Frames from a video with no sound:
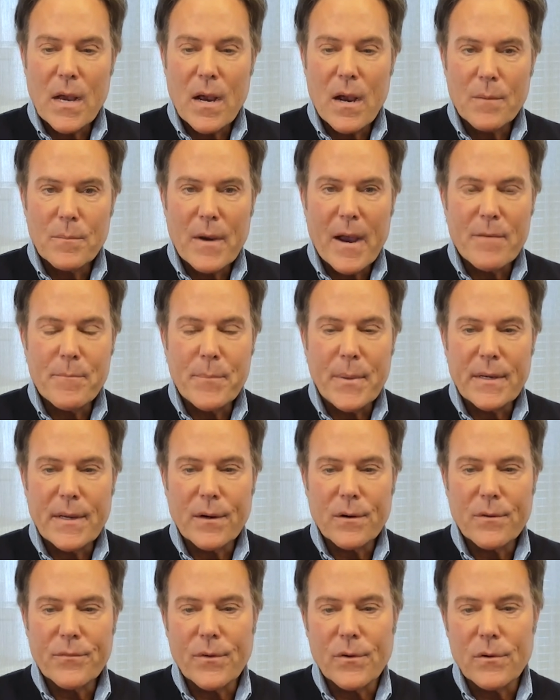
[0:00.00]
Um, I've been
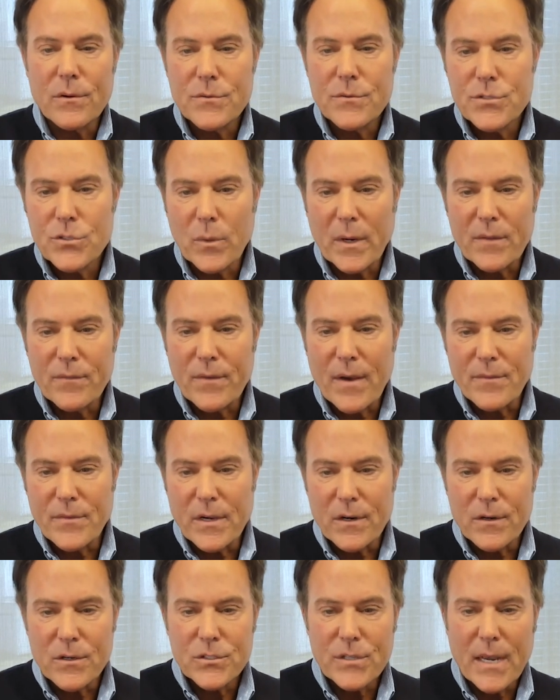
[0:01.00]
here for
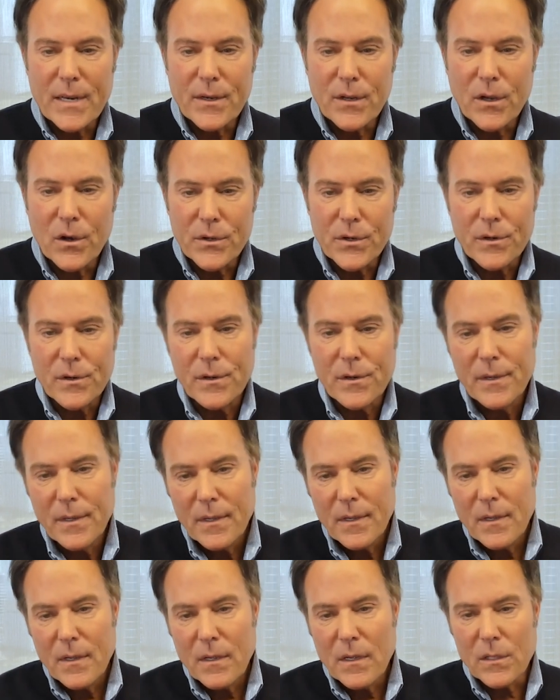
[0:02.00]
25 years. I know you're
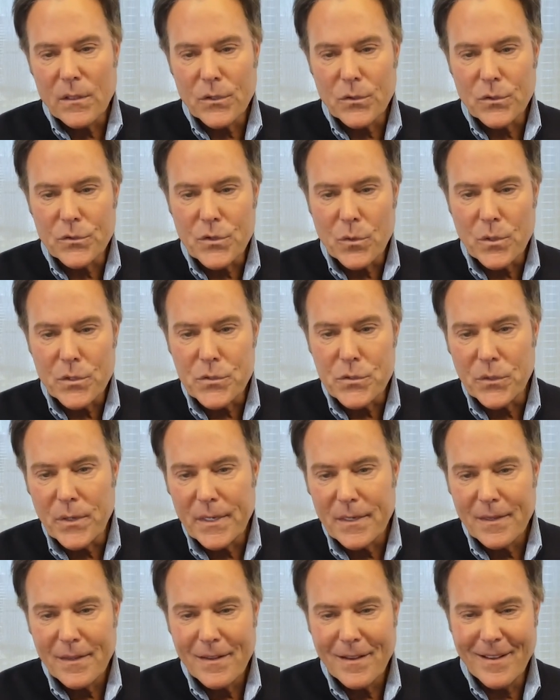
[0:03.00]
a little newer to
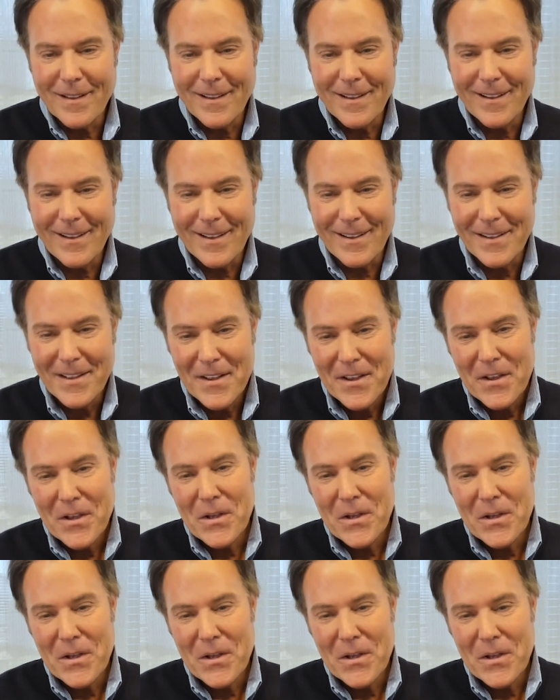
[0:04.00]
it,